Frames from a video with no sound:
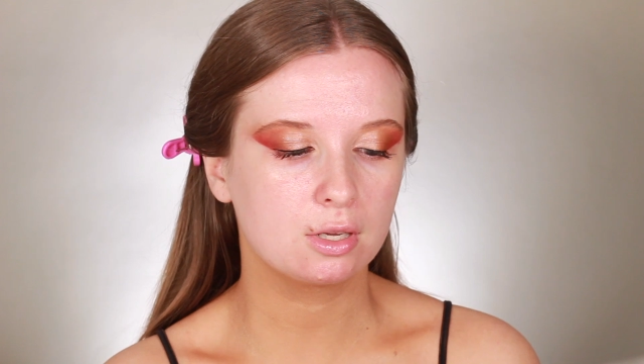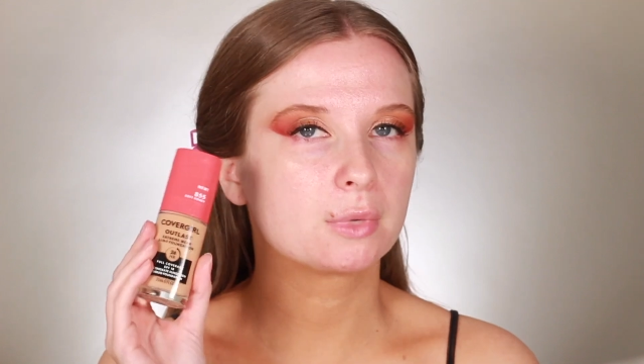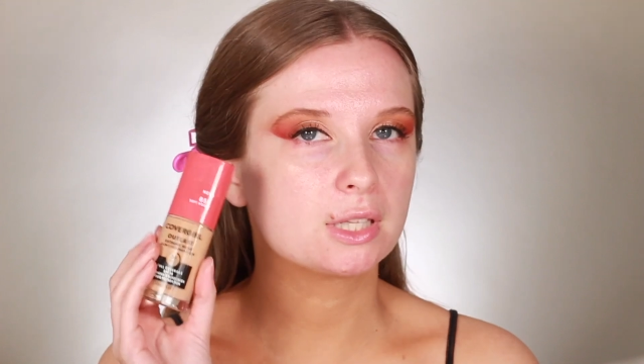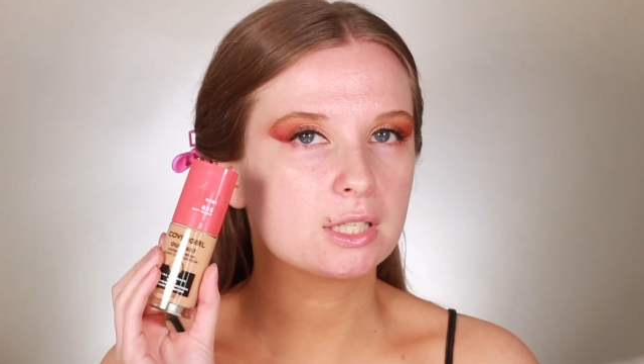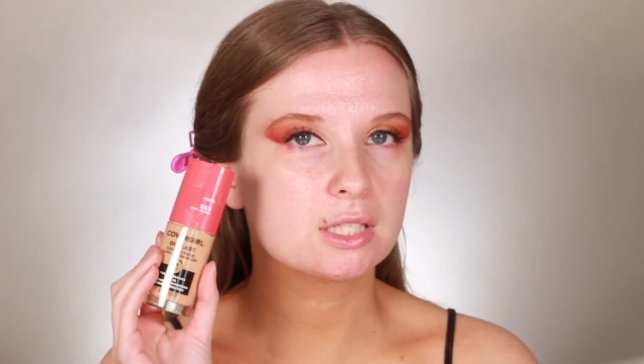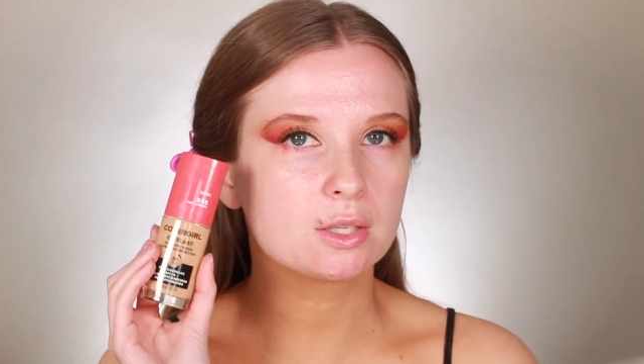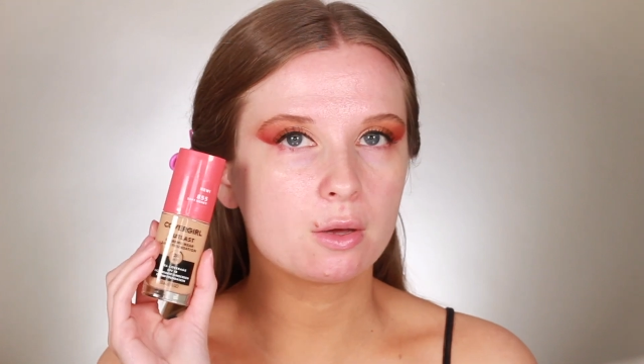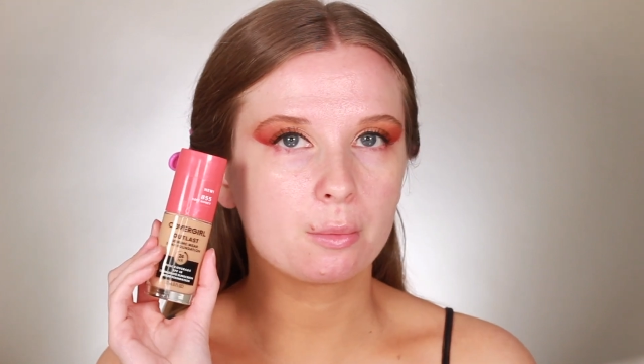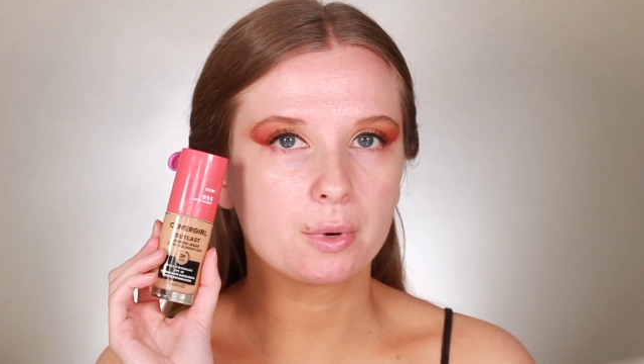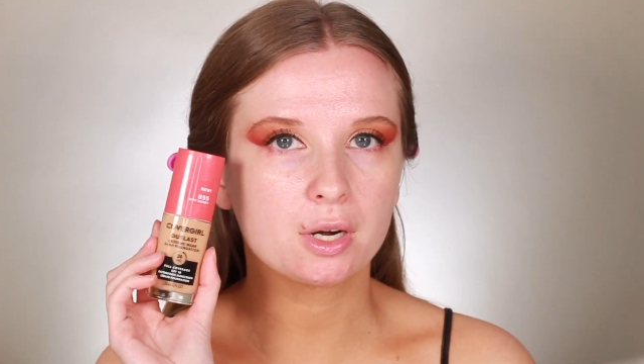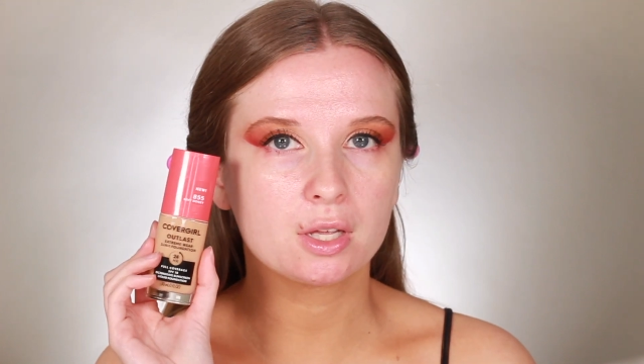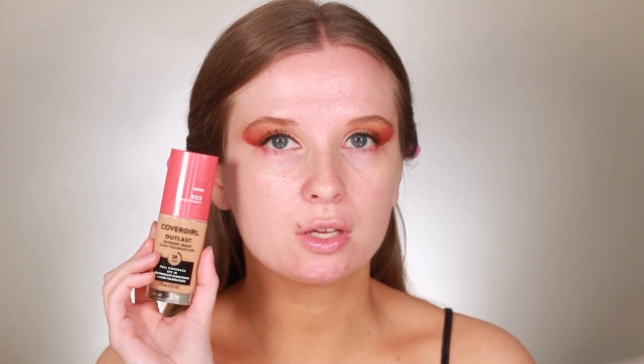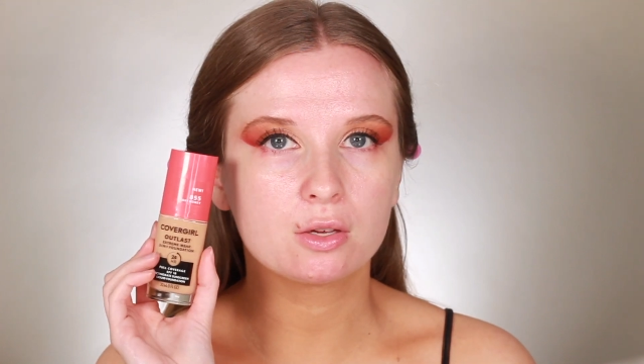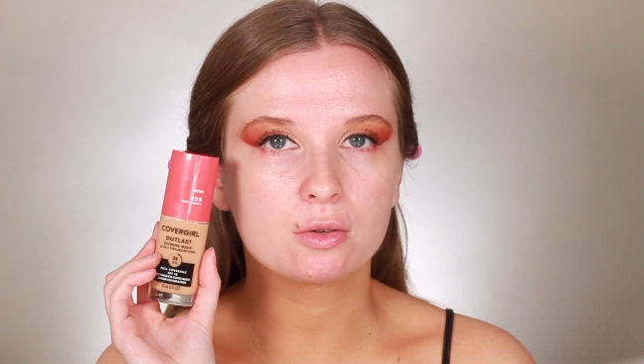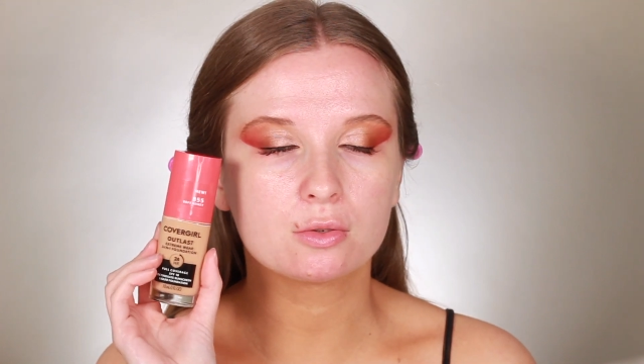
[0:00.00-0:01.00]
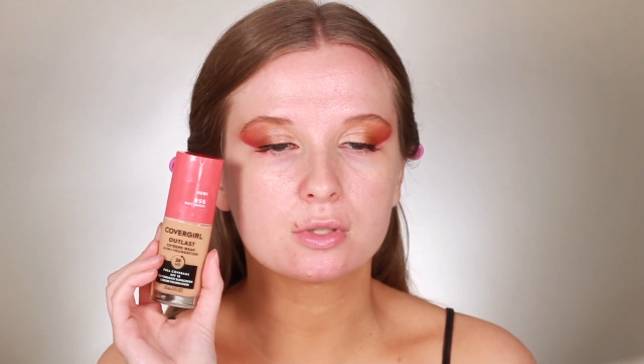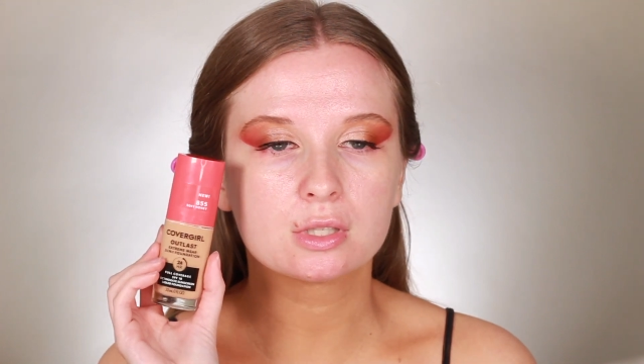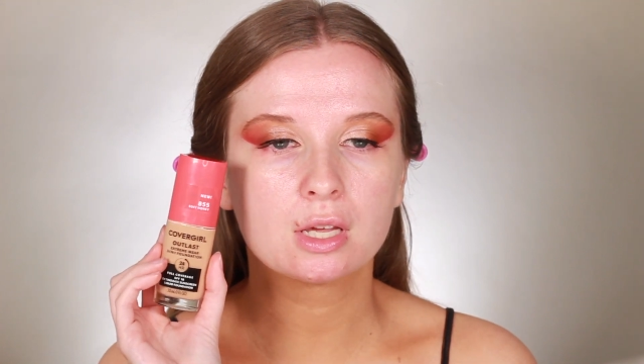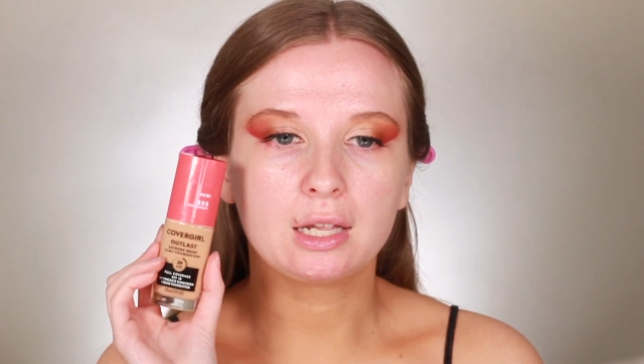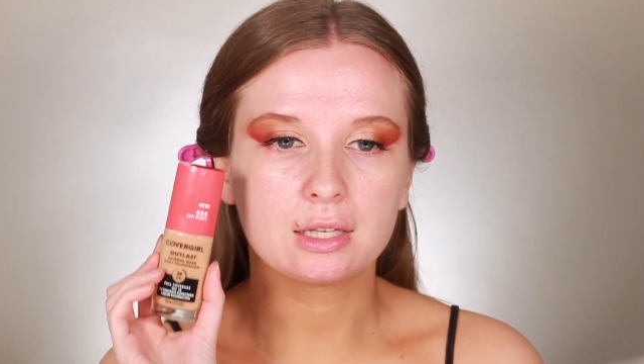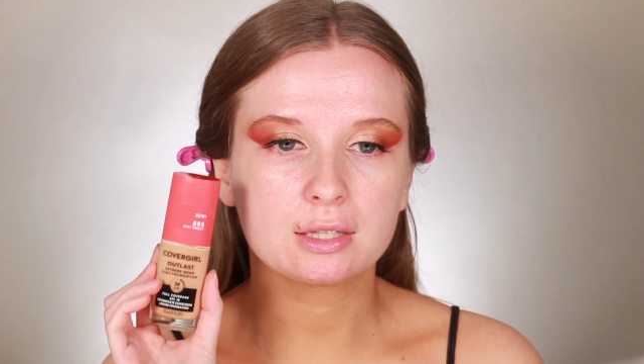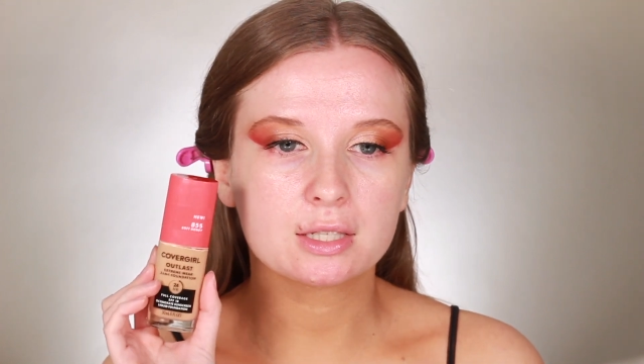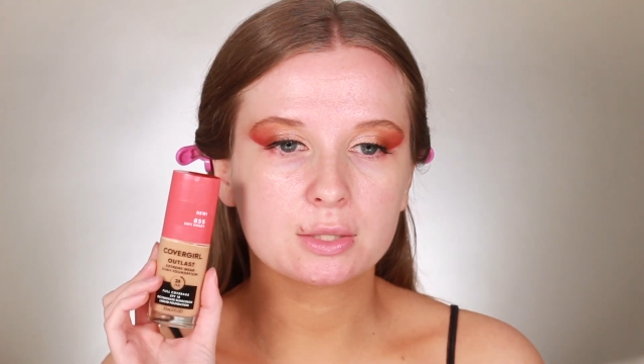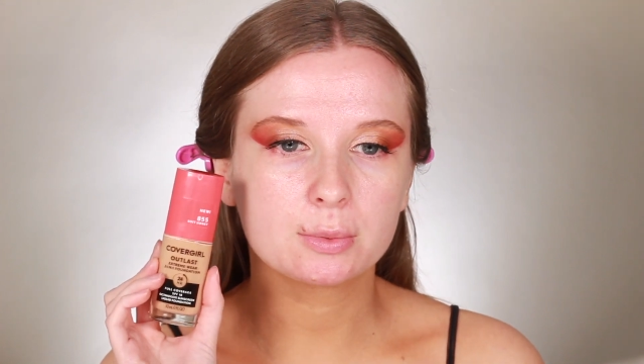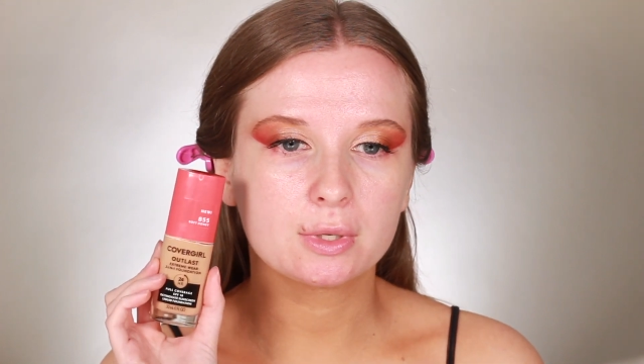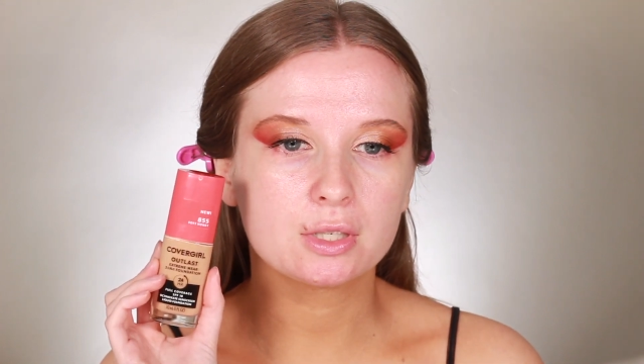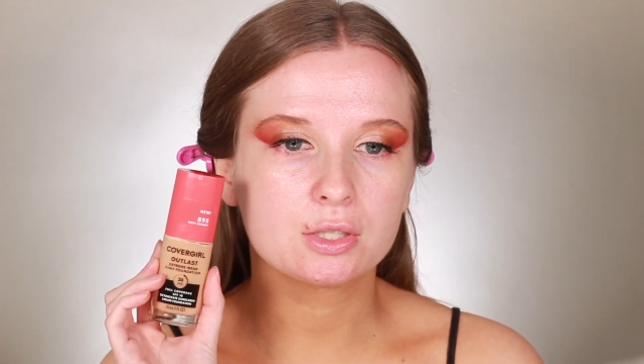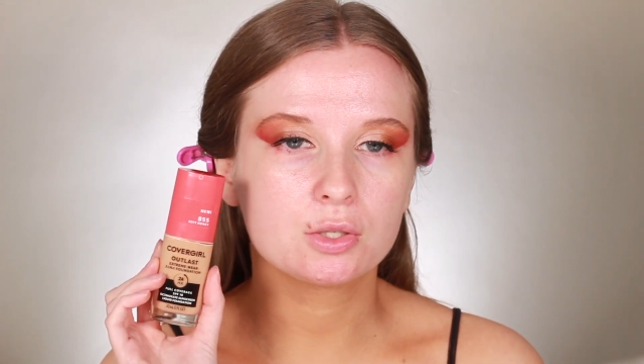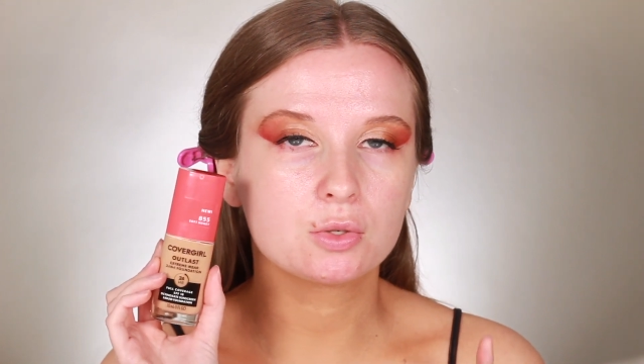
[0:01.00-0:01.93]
But this is the one we're going to use. I like this one because